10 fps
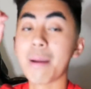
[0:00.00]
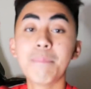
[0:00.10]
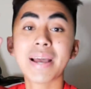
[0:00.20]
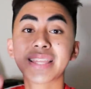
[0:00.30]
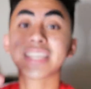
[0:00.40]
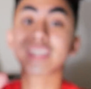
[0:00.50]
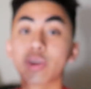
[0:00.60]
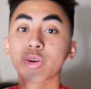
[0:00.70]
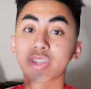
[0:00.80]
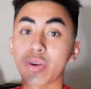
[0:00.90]
met these
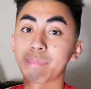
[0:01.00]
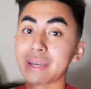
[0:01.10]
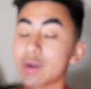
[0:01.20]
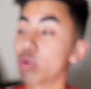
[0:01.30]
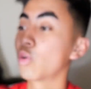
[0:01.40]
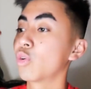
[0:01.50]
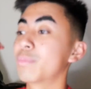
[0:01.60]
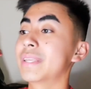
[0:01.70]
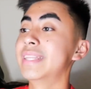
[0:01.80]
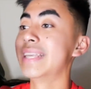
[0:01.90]
girls on Omegle who would
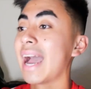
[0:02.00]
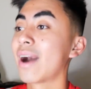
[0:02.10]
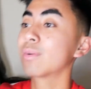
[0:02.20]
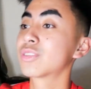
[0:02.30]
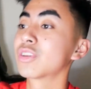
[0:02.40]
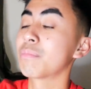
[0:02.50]
be down to